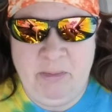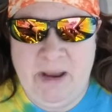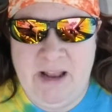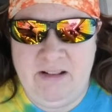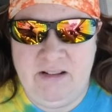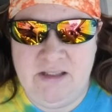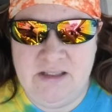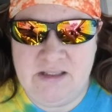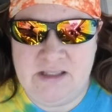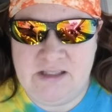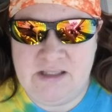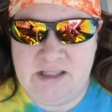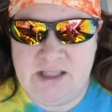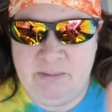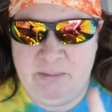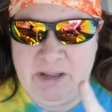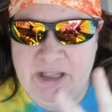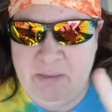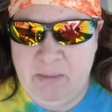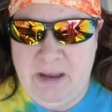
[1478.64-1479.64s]
Balance,
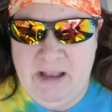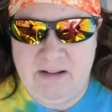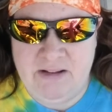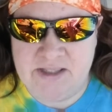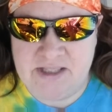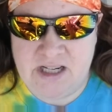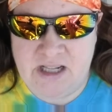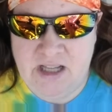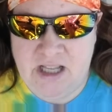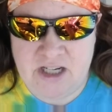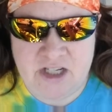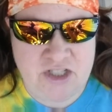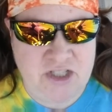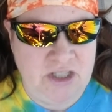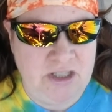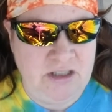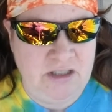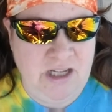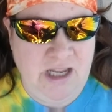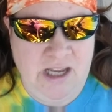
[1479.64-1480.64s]
Simply Balance
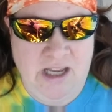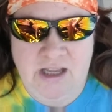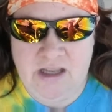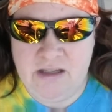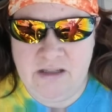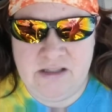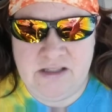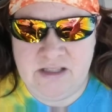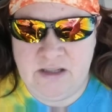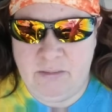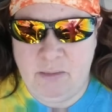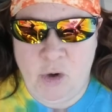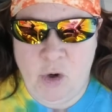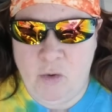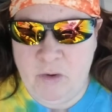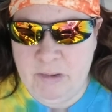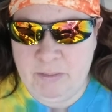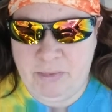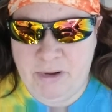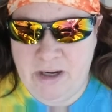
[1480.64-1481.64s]
collection, and some
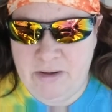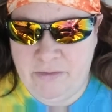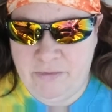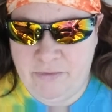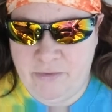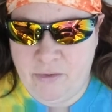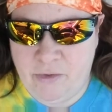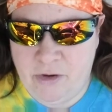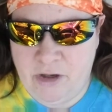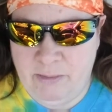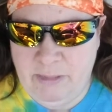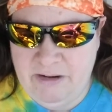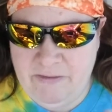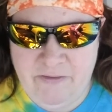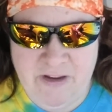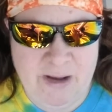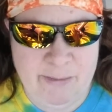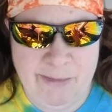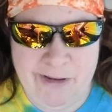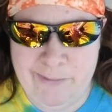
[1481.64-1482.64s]
whole wheat bread for my
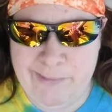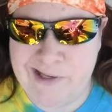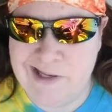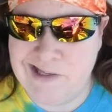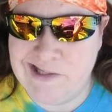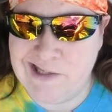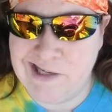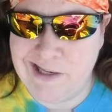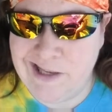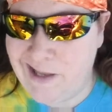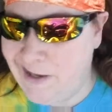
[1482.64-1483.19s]
family because I